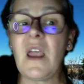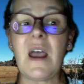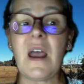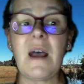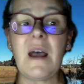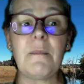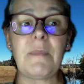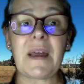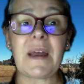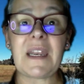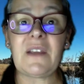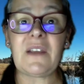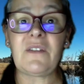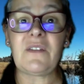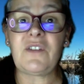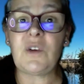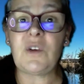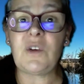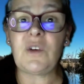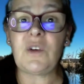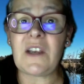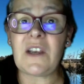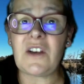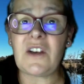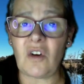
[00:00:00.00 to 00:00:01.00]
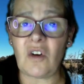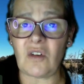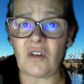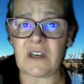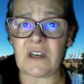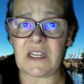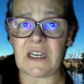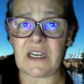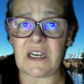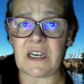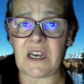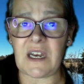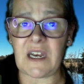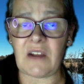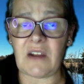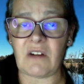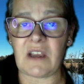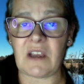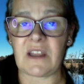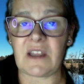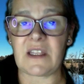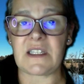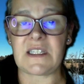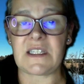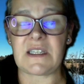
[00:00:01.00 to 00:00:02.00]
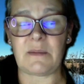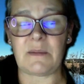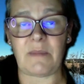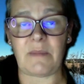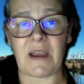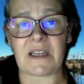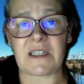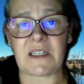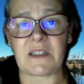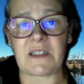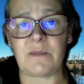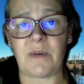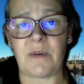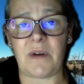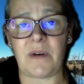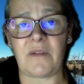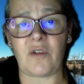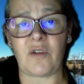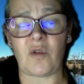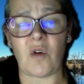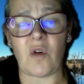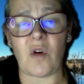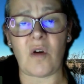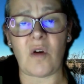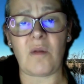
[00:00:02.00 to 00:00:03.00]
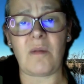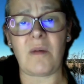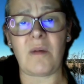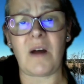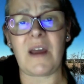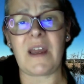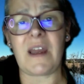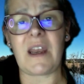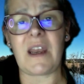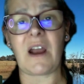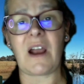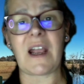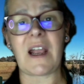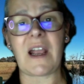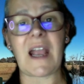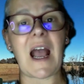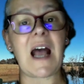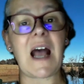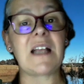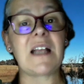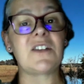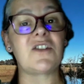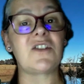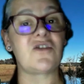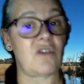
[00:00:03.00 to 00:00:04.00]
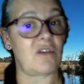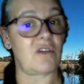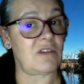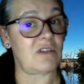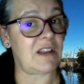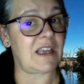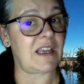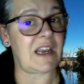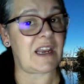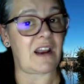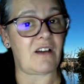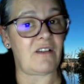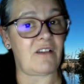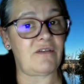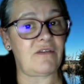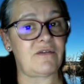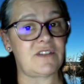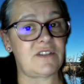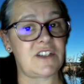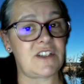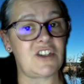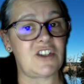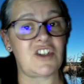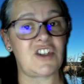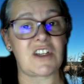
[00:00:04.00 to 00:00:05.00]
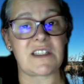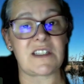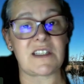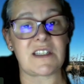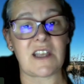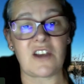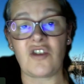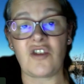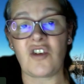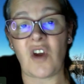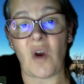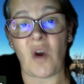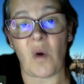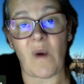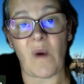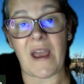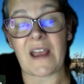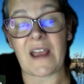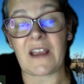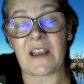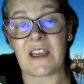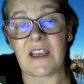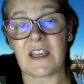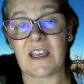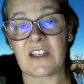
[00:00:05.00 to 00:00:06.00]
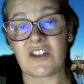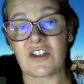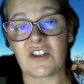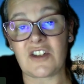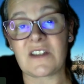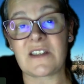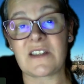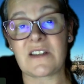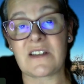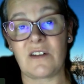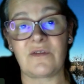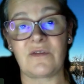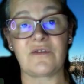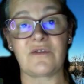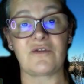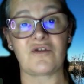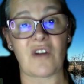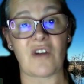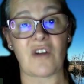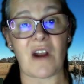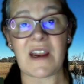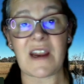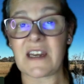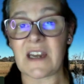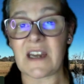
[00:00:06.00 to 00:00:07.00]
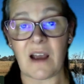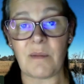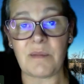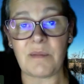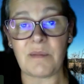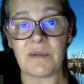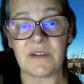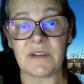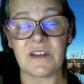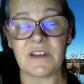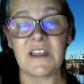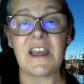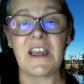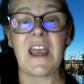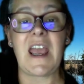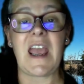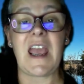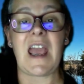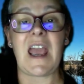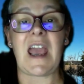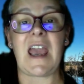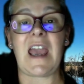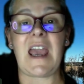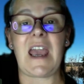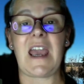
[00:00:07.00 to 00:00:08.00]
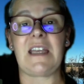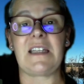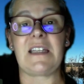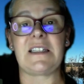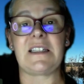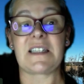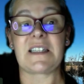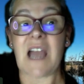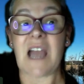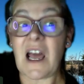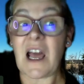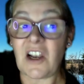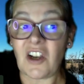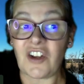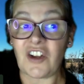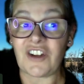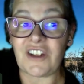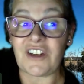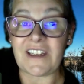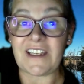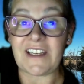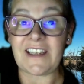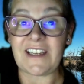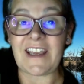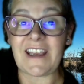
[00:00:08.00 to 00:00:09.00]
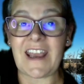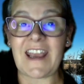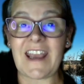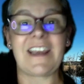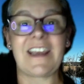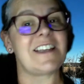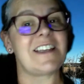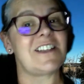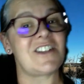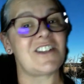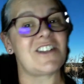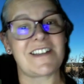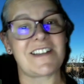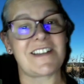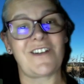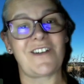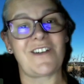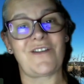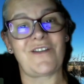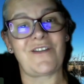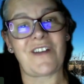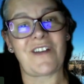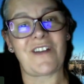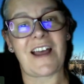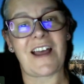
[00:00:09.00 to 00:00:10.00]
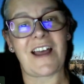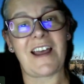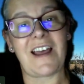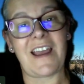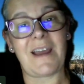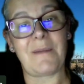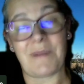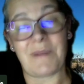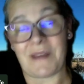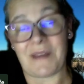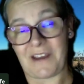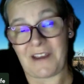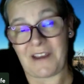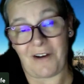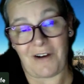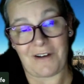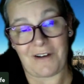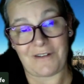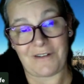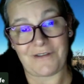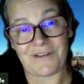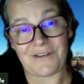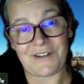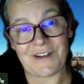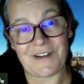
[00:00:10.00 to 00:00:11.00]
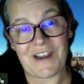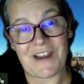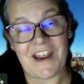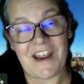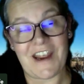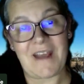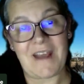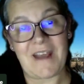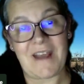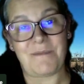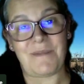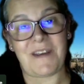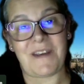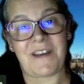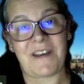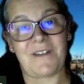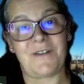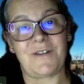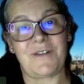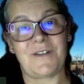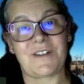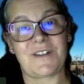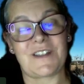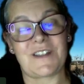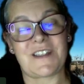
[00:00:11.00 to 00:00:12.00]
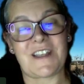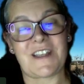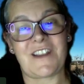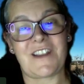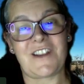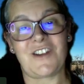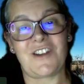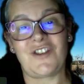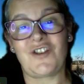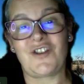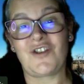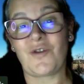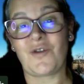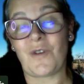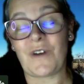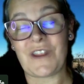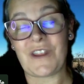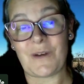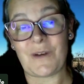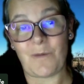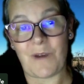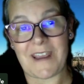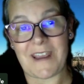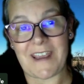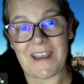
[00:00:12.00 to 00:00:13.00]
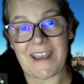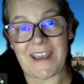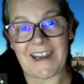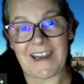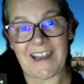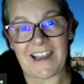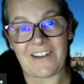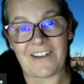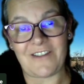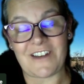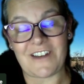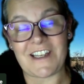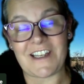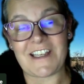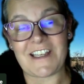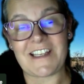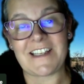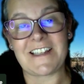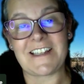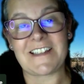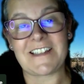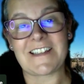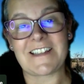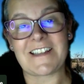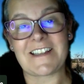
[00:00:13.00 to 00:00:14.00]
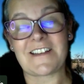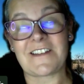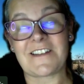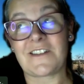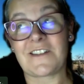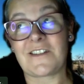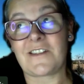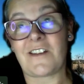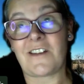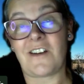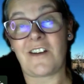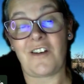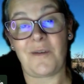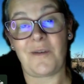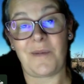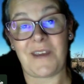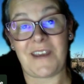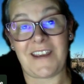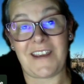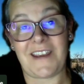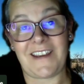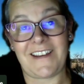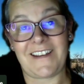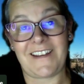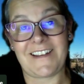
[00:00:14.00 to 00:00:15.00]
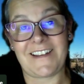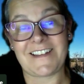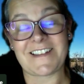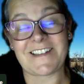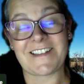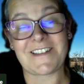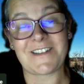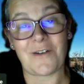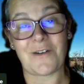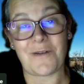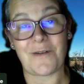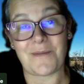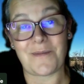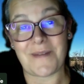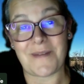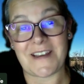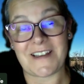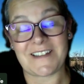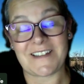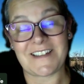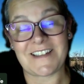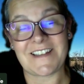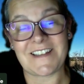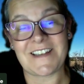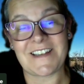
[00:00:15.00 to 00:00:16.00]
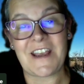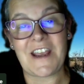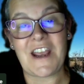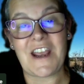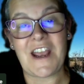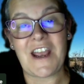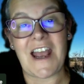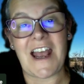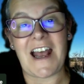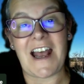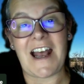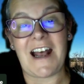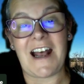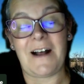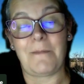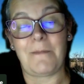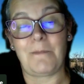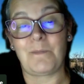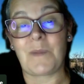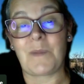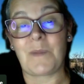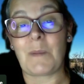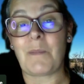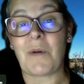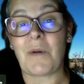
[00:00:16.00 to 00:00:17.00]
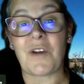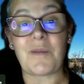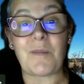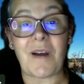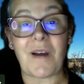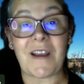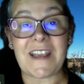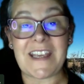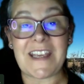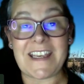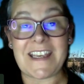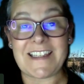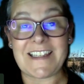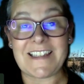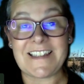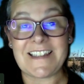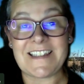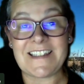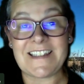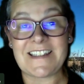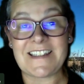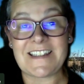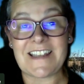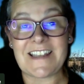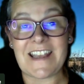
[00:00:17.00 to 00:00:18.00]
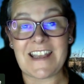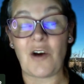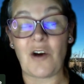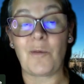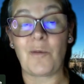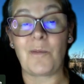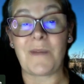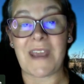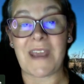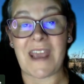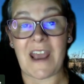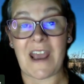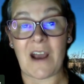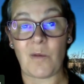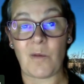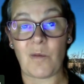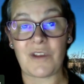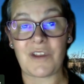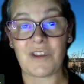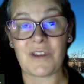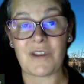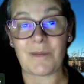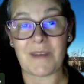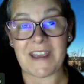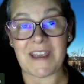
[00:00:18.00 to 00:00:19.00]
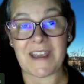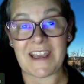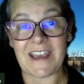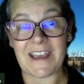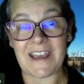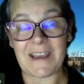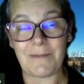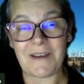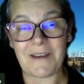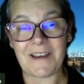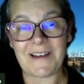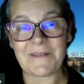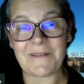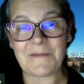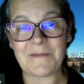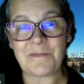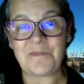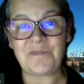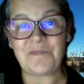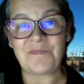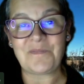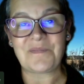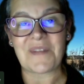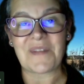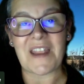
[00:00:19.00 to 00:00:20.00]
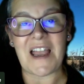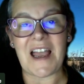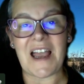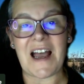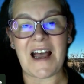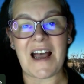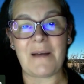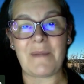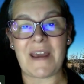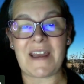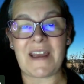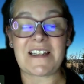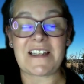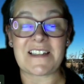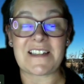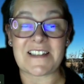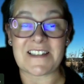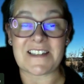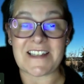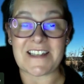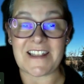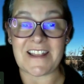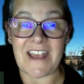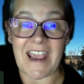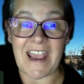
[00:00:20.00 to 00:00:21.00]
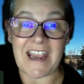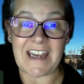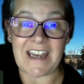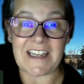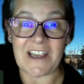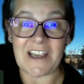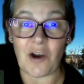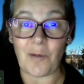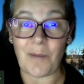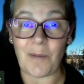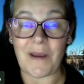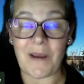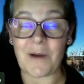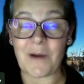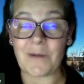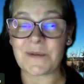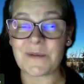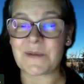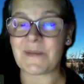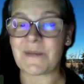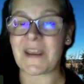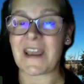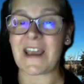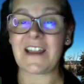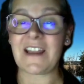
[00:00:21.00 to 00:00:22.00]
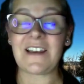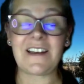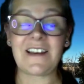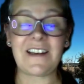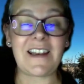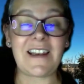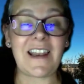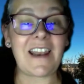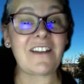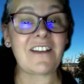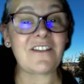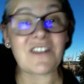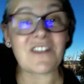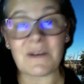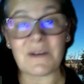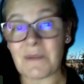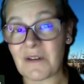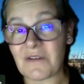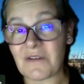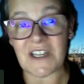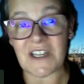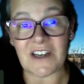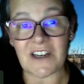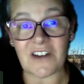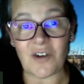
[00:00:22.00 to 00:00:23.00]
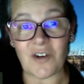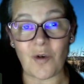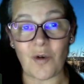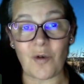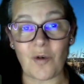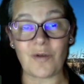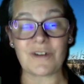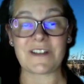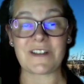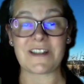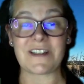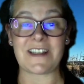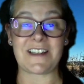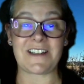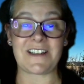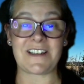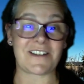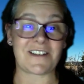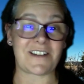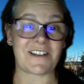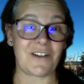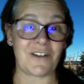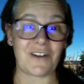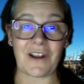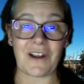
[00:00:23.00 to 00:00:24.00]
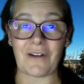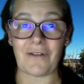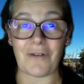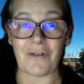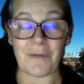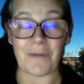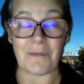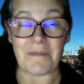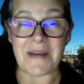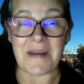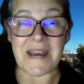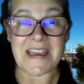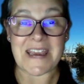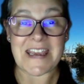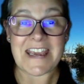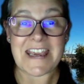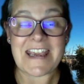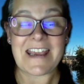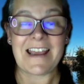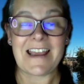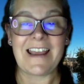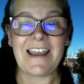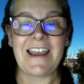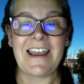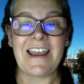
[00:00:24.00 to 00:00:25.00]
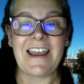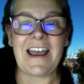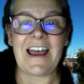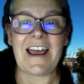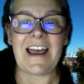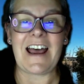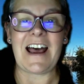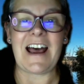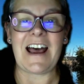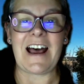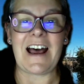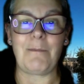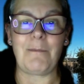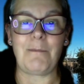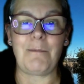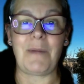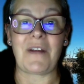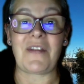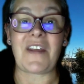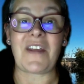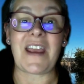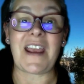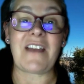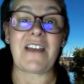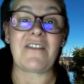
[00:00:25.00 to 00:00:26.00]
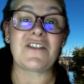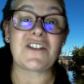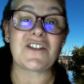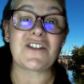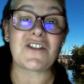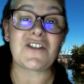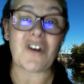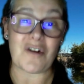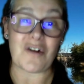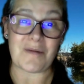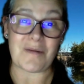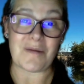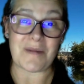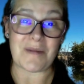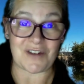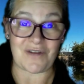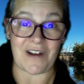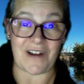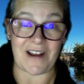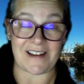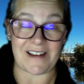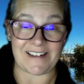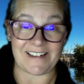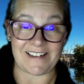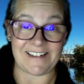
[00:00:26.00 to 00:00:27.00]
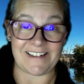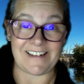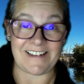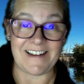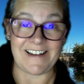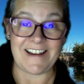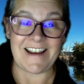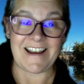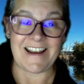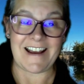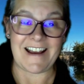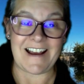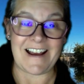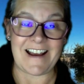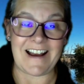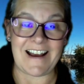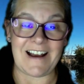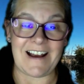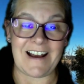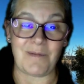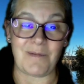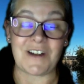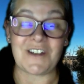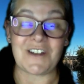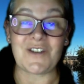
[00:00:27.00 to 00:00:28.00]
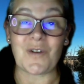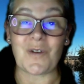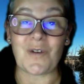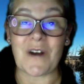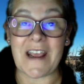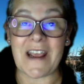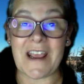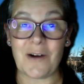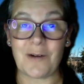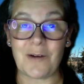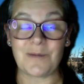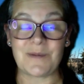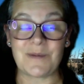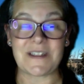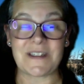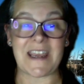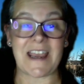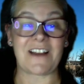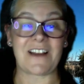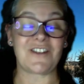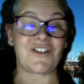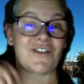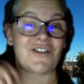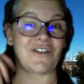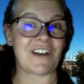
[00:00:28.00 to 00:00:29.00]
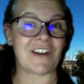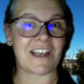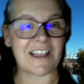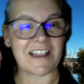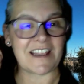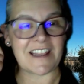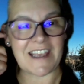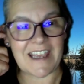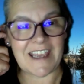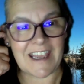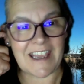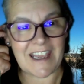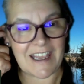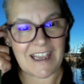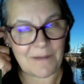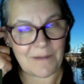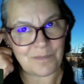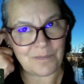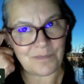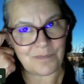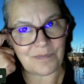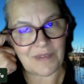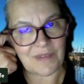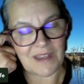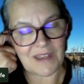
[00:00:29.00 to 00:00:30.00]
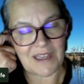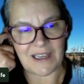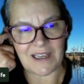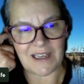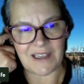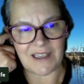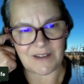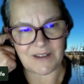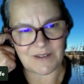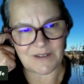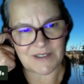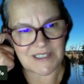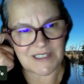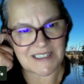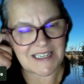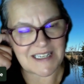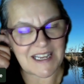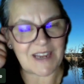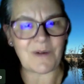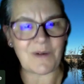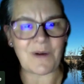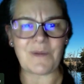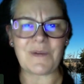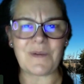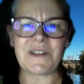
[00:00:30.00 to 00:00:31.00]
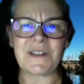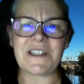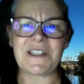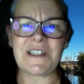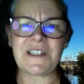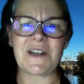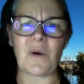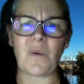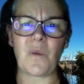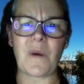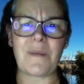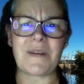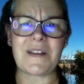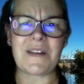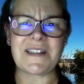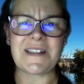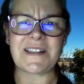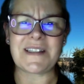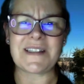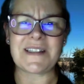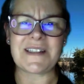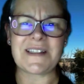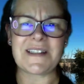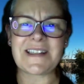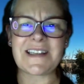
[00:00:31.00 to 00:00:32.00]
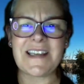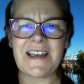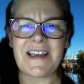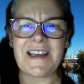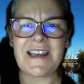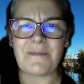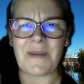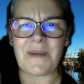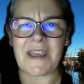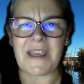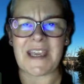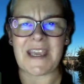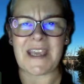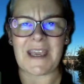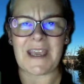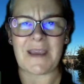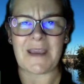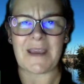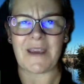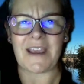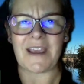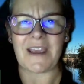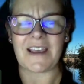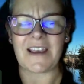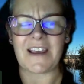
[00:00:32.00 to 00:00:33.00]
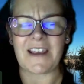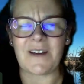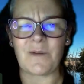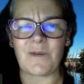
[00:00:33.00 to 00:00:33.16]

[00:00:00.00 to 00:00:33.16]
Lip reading: But if you are not in an area that's impacted by varroa mite, I can't strongly enough suggest that you go out and get yourself trained up and start learning and get yourself a beehive, because the joy that we get out of it is so big. It's so immense. Both my kids help me out with the beekeeping. And as I said, the handy helper helps me out. None of them have course. They're just learning from me, but they have so much fun. My daughter helped out during there was a day where we did a women's beekeeping.